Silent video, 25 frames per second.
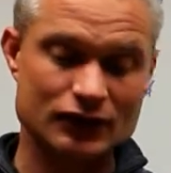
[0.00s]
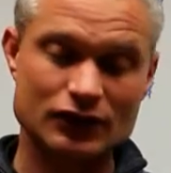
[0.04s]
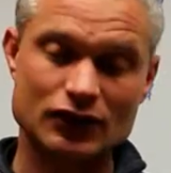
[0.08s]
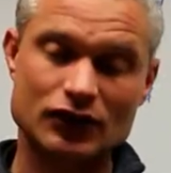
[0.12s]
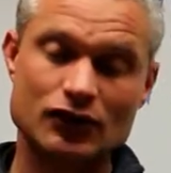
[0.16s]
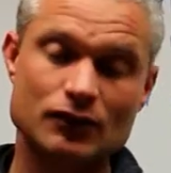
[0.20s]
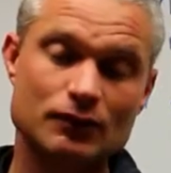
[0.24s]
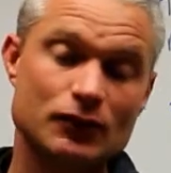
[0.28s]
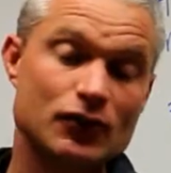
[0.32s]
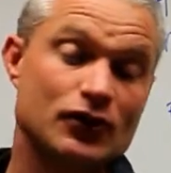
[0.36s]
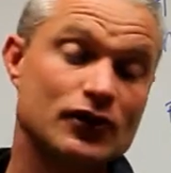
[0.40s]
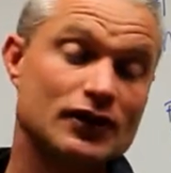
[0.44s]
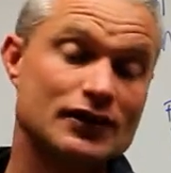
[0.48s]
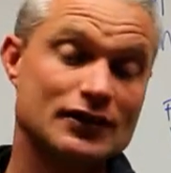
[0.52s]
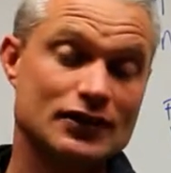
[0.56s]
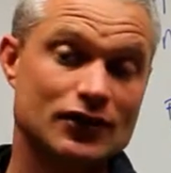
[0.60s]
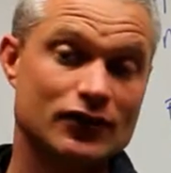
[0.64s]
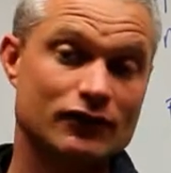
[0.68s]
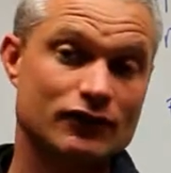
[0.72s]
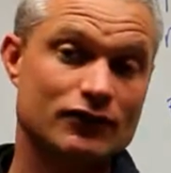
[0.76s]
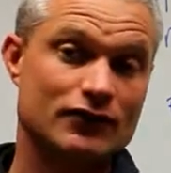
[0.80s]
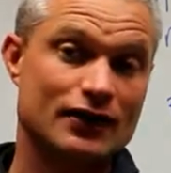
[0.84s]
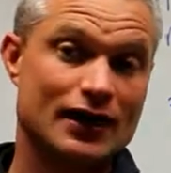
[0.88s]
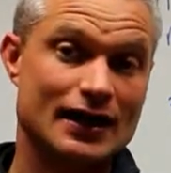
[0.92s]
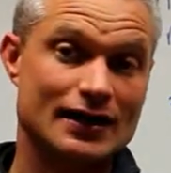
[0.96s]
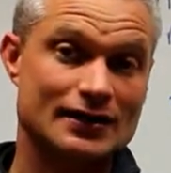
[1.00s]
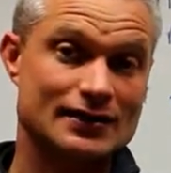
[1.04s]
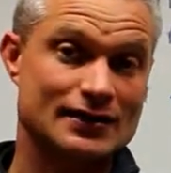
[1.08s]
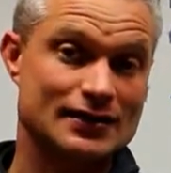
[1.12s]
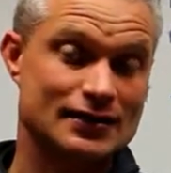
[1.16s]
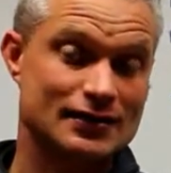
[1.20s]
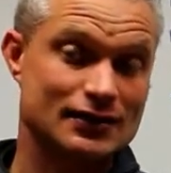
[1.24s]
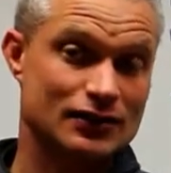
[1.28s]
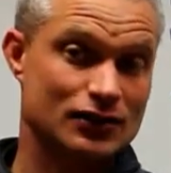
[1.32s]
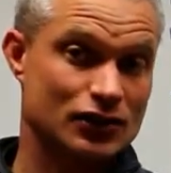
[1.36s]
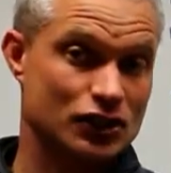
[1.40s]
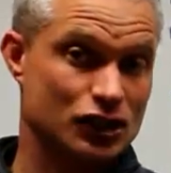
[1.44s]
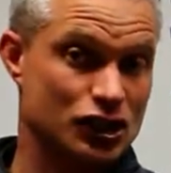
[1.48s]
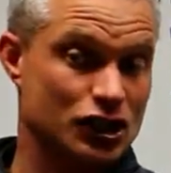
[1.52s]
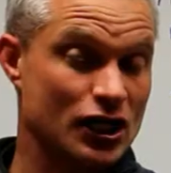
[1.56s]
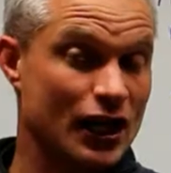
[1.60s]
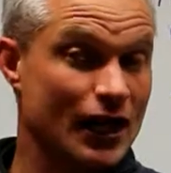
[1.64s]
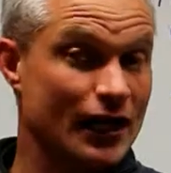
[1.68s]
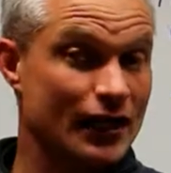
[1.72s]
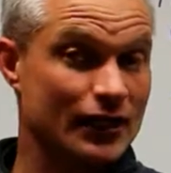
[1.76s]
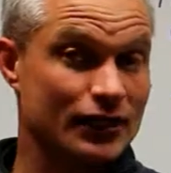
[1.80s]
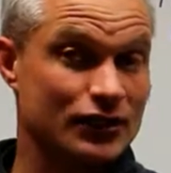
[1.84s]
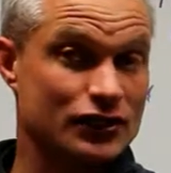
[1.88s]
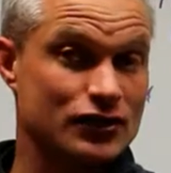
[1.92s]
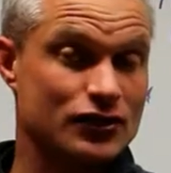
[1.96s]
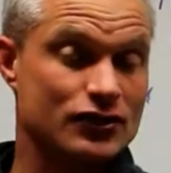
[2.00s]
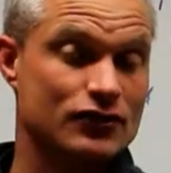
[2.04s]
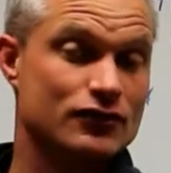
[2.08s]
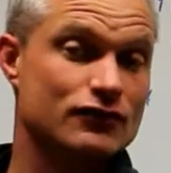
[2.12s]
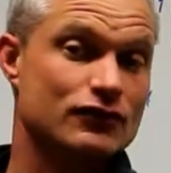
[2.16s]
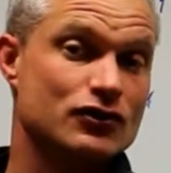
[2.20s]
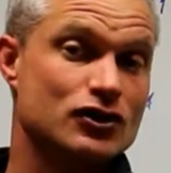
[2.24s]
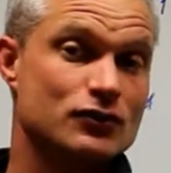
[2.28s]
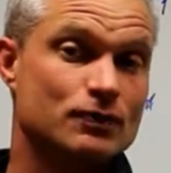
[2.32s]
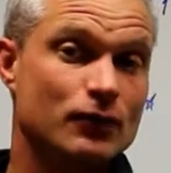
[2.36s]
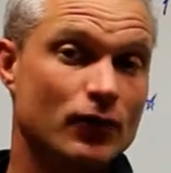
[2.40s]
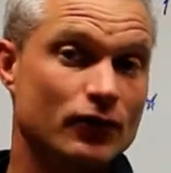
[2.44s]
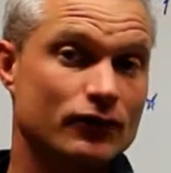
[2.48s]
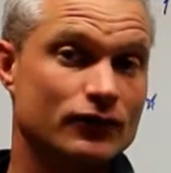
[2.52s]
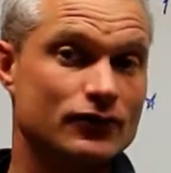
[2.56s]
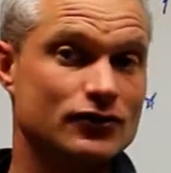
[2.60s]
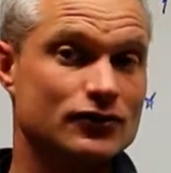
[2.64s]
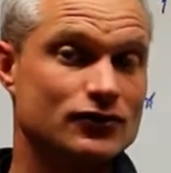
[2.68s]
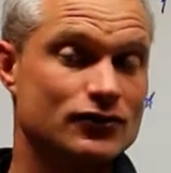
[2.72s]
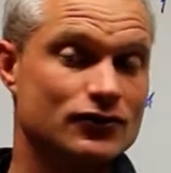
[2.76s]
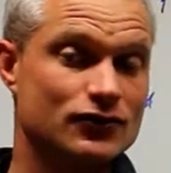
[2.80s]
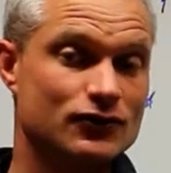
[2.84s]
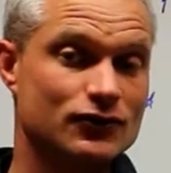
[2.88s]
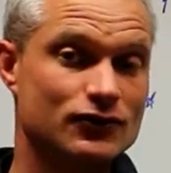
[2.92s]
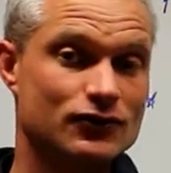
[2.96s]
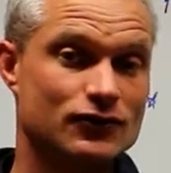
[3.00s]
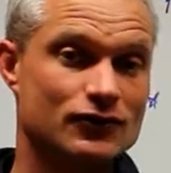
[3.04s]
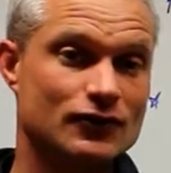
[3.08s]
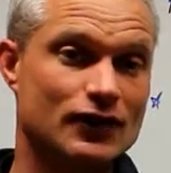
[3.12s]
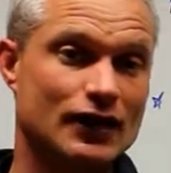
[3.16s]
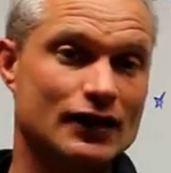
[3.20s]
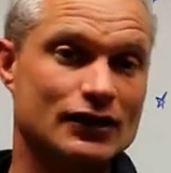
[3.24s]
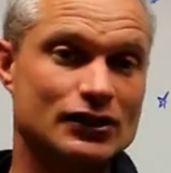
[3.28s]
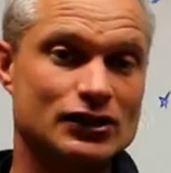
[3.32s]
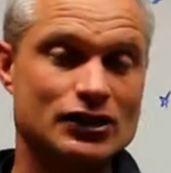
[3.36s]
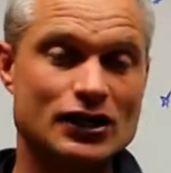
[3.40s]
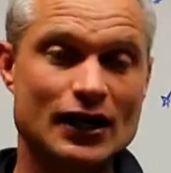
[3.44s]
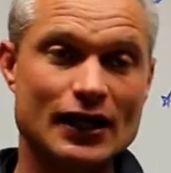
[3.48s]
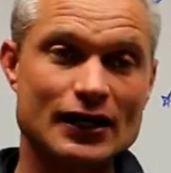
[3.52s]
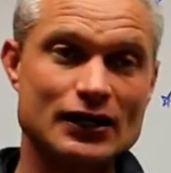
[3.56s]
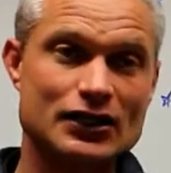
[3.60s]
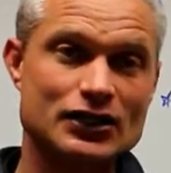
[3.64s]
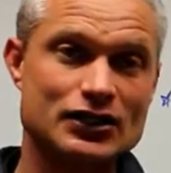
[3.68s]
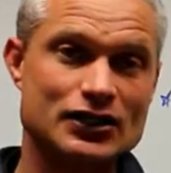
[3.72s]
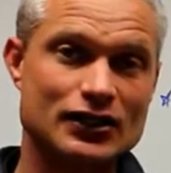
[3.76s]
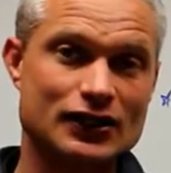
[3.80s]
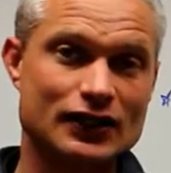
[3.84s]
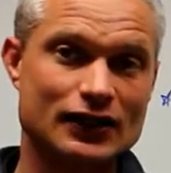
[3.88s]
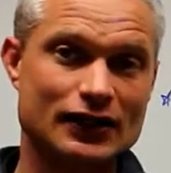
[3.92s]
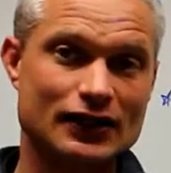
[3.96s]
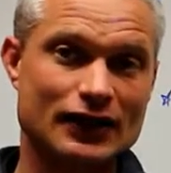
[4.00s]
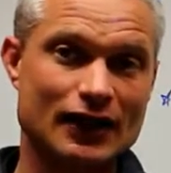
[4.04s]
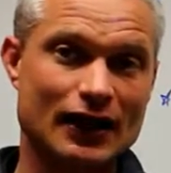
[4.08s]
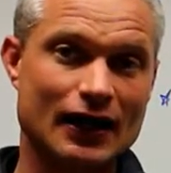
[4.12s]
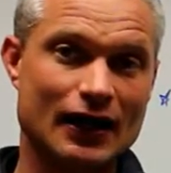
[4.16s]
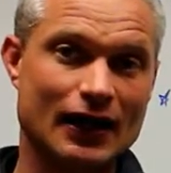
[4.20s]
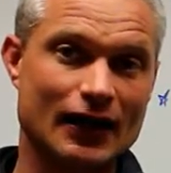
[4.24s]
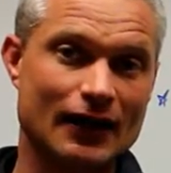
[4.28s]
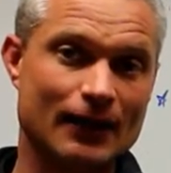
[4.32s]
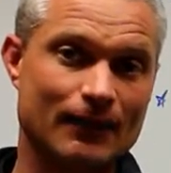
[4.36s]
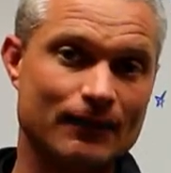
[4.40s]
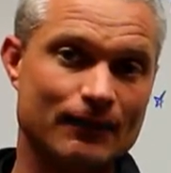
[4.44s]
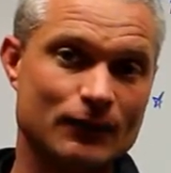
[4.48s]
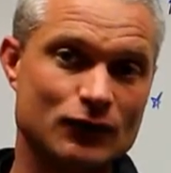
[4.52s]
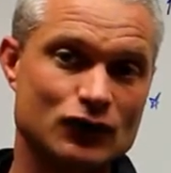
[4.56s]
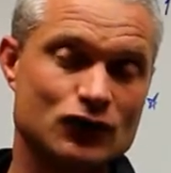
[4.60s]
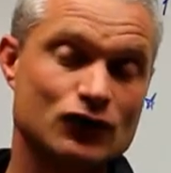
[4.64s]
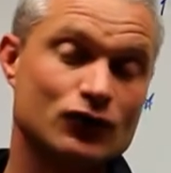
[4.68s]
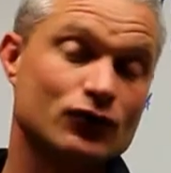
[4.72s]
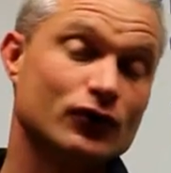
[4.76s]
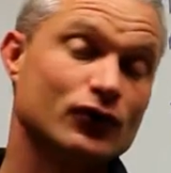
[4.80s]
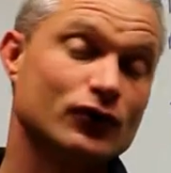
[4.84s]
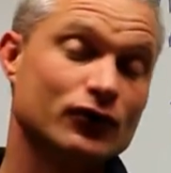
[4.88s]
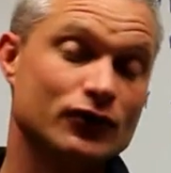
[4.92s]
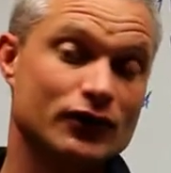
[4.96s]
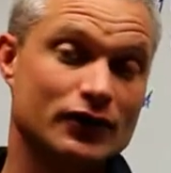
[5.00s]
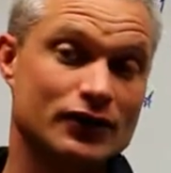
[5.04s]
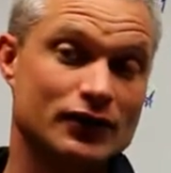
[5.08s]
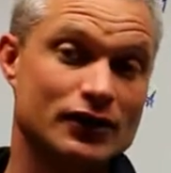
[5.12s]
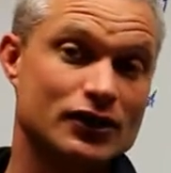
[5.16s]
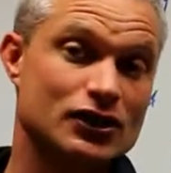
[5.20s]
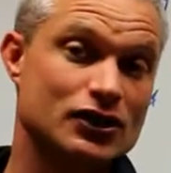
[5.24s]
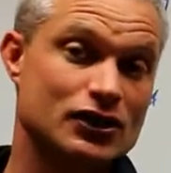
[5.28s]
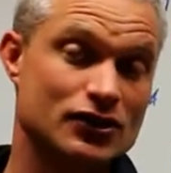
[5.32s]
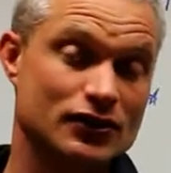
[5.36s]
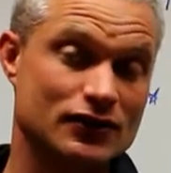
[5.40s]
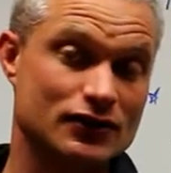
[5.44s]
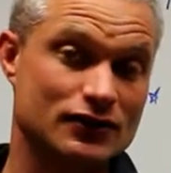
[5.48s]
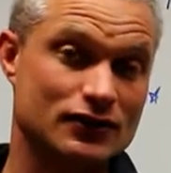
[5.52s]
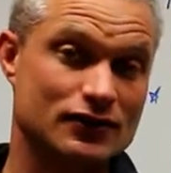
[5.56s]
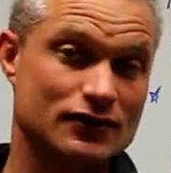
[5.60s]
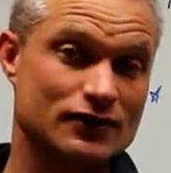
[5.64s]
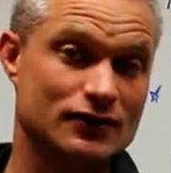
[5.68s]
community of grasses to change in response to changing soil conditions.